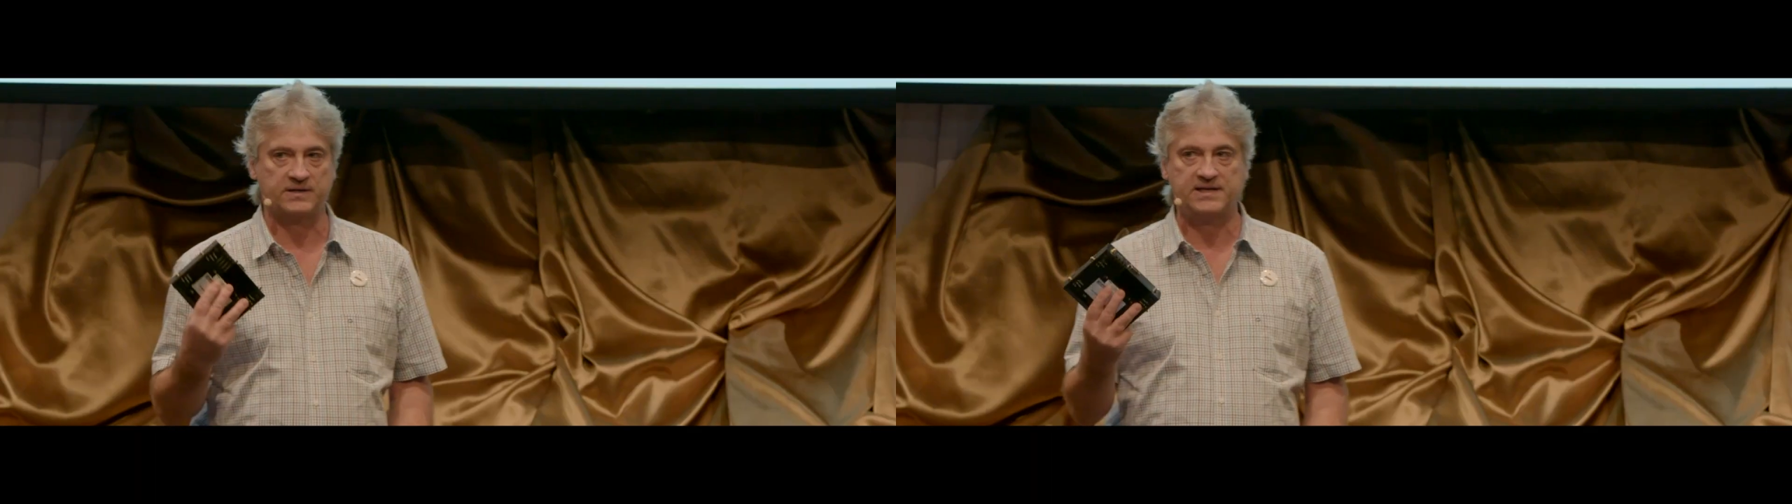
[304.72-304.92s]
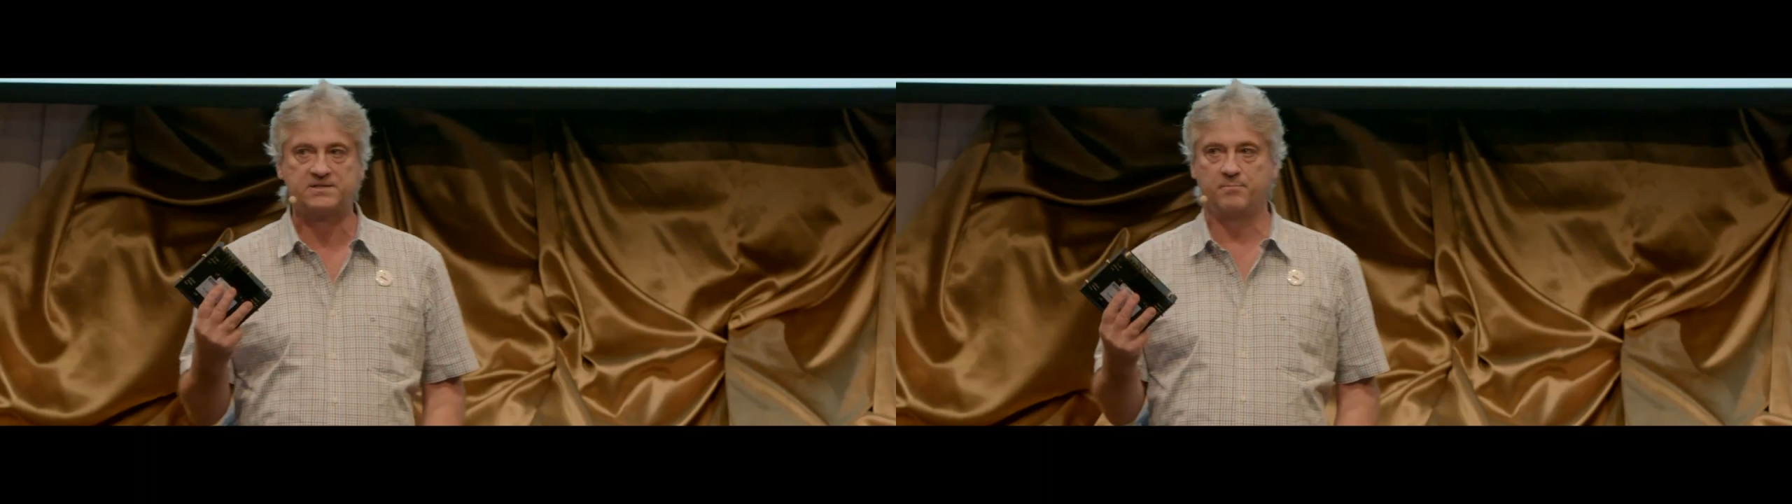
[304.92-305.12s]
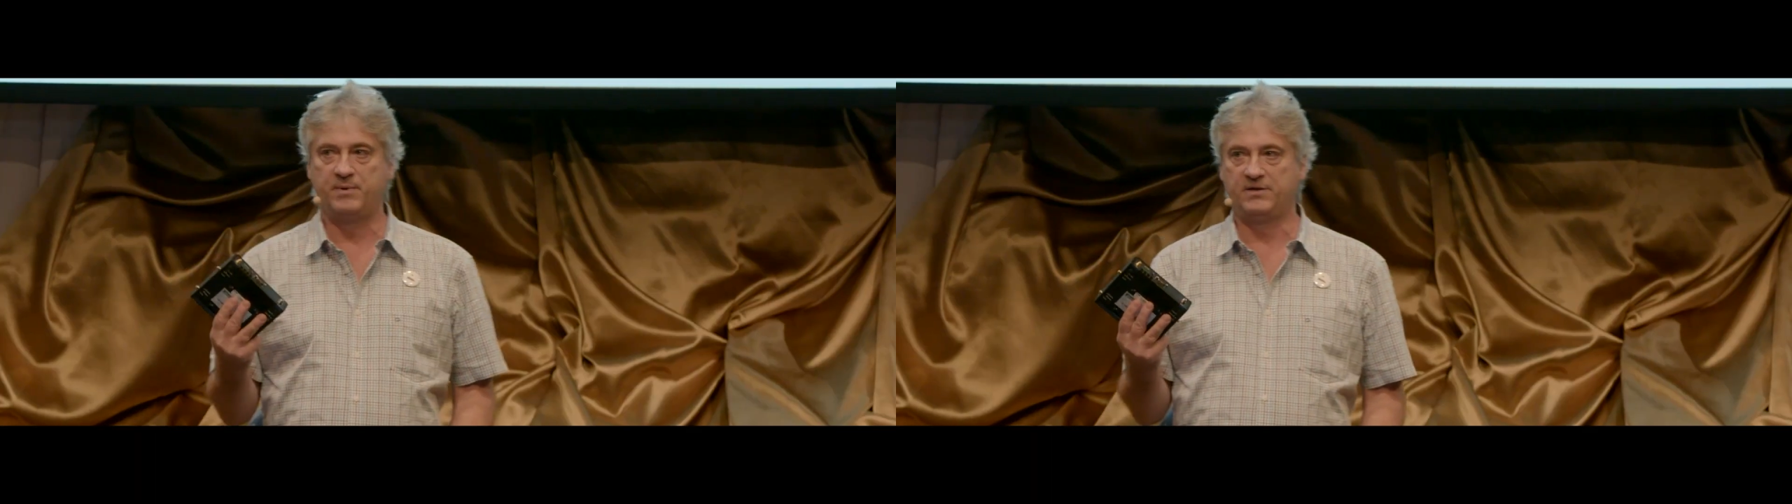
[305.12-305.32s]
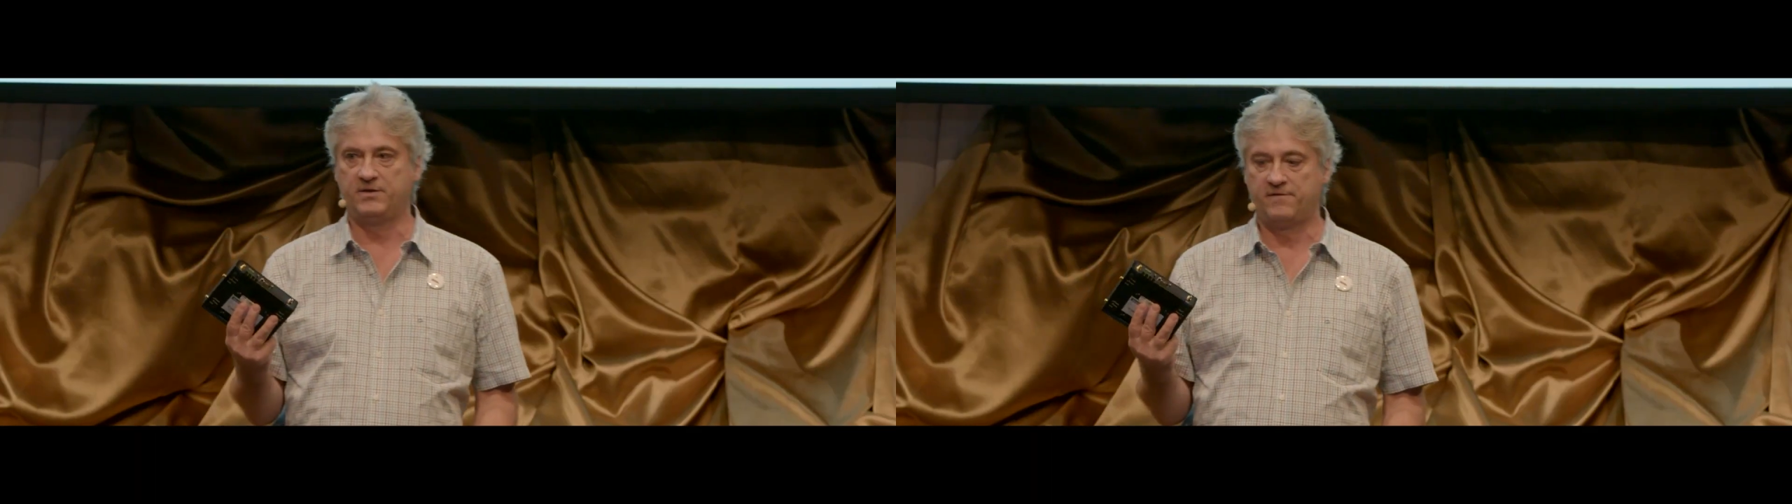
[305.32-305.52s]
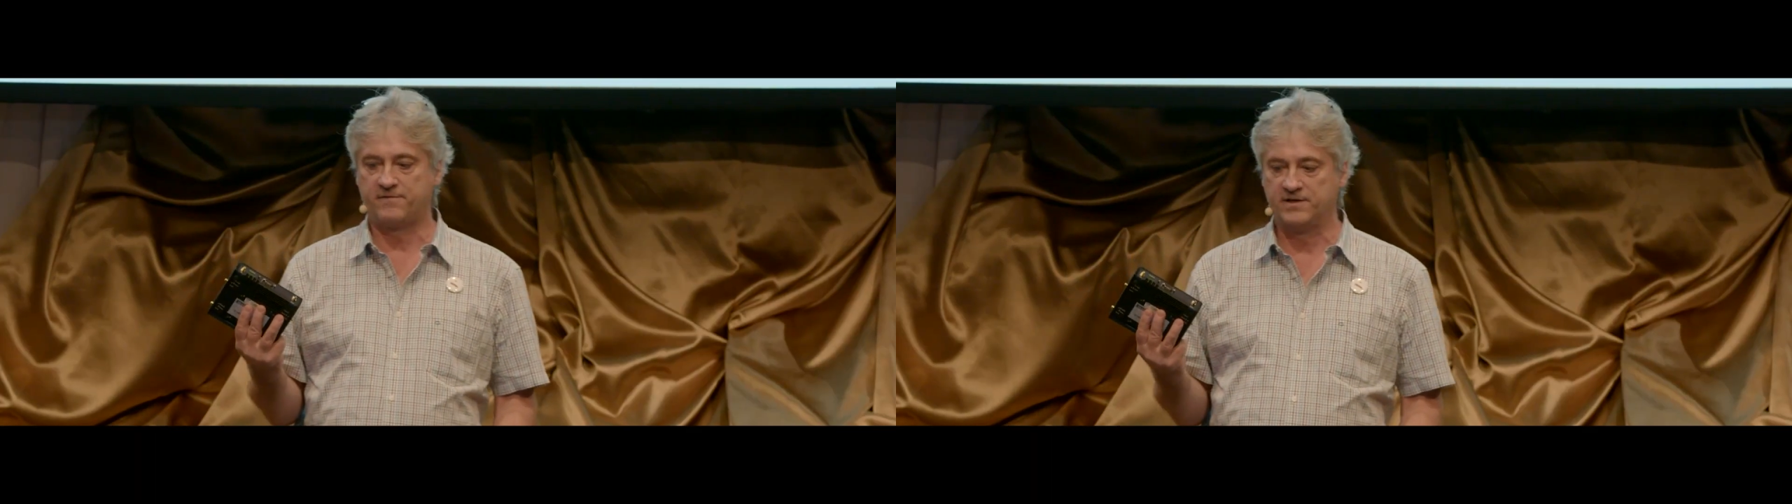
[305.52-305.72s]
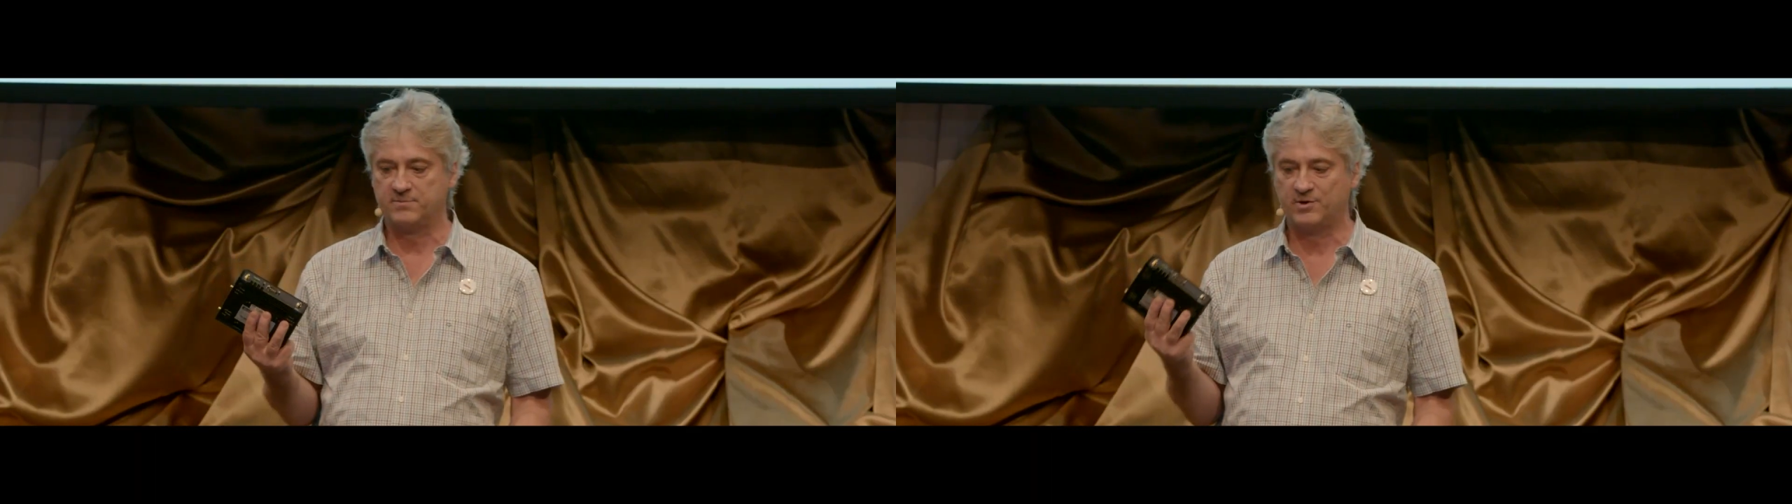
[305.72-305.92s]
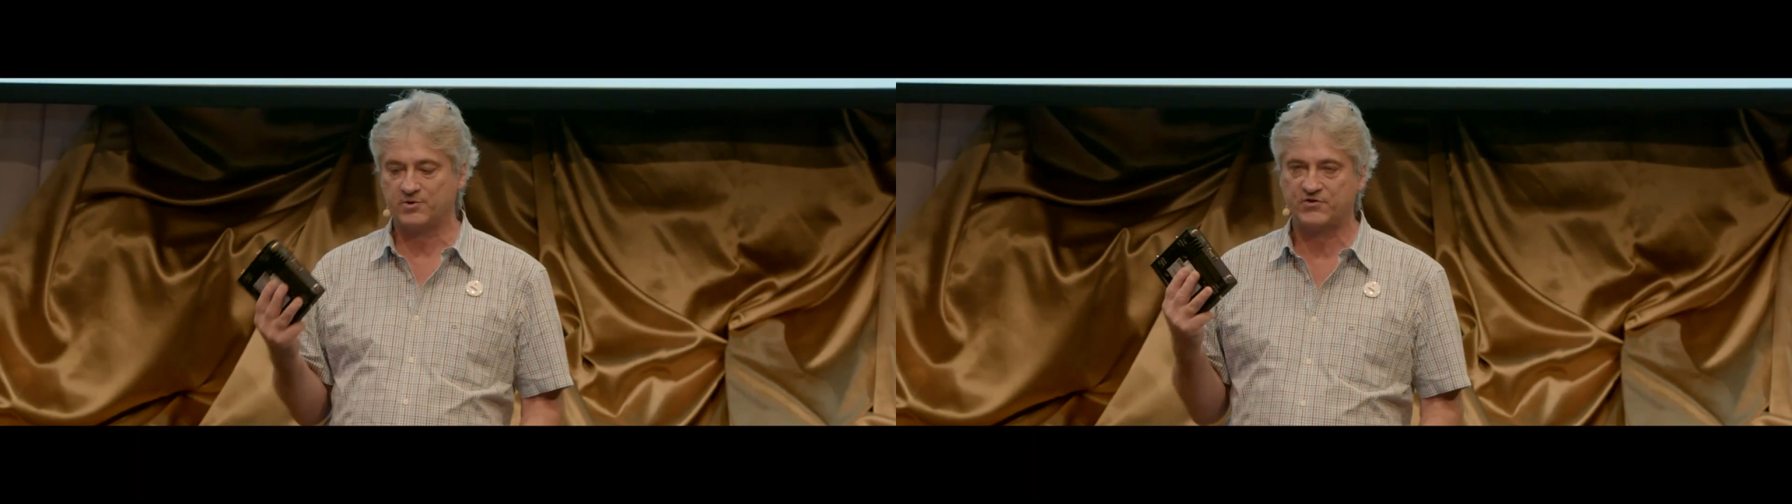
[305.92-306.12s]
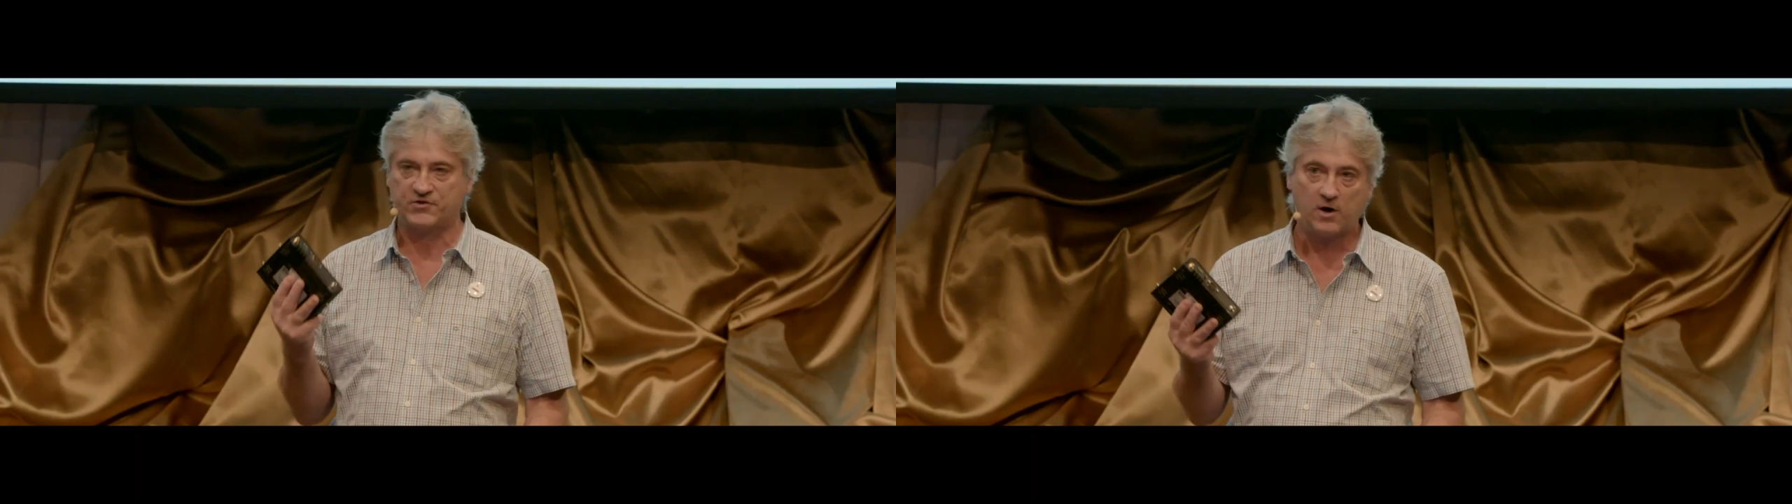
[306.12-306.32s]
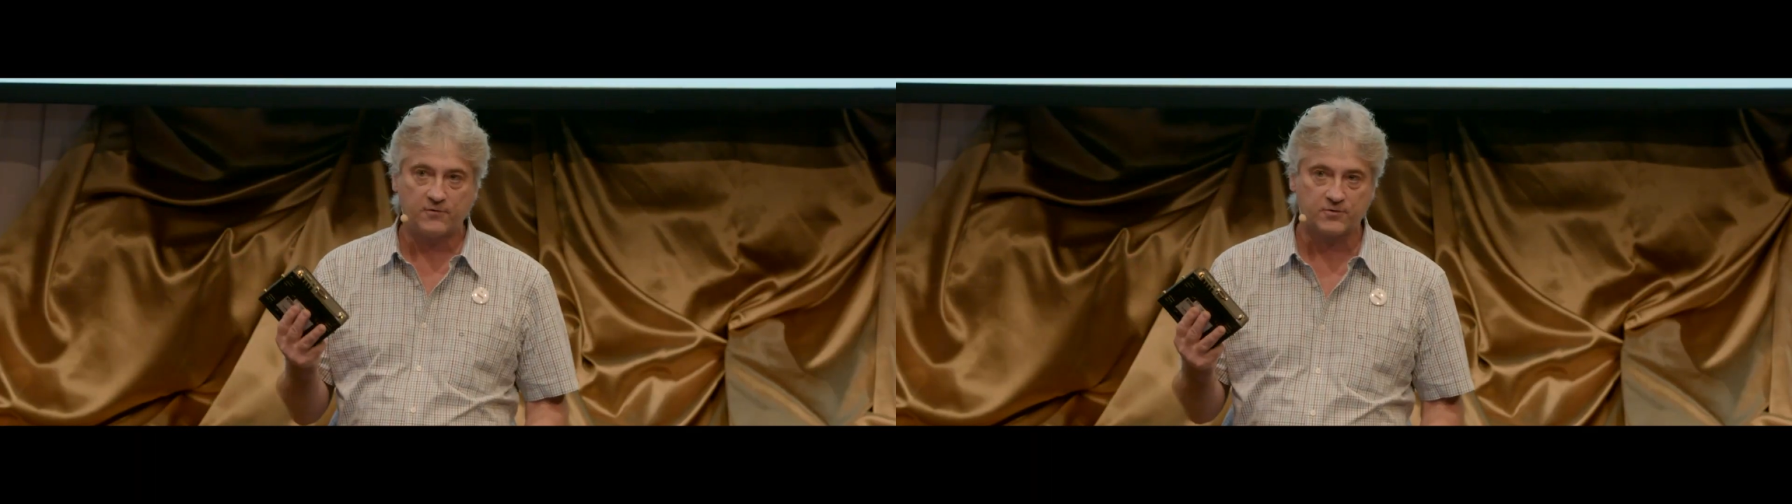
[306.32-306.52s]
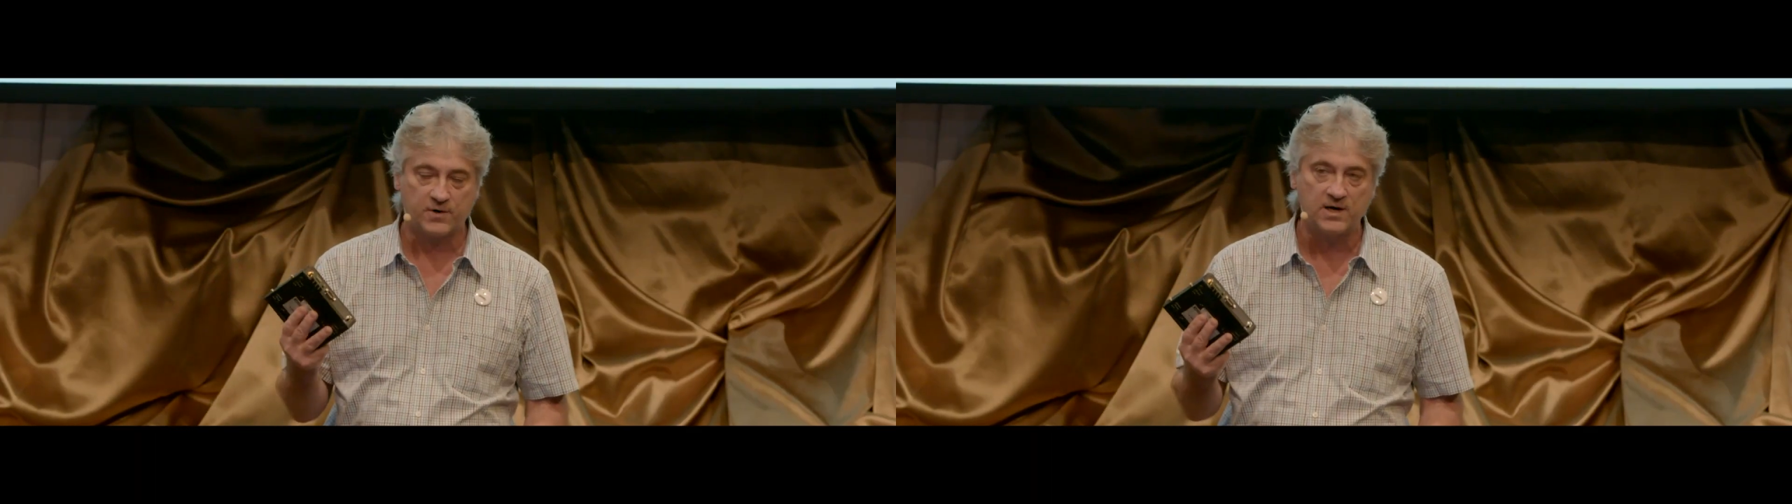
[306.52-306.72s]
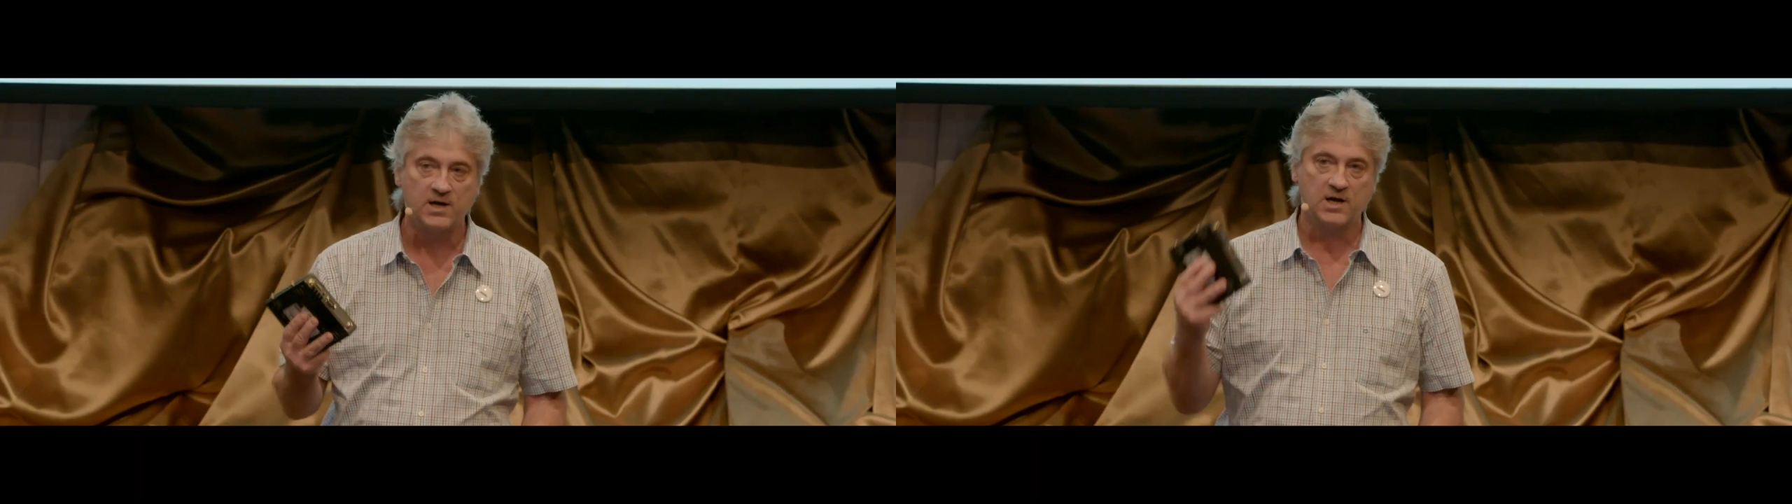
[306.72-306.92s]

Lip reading: And that's the big difference, because software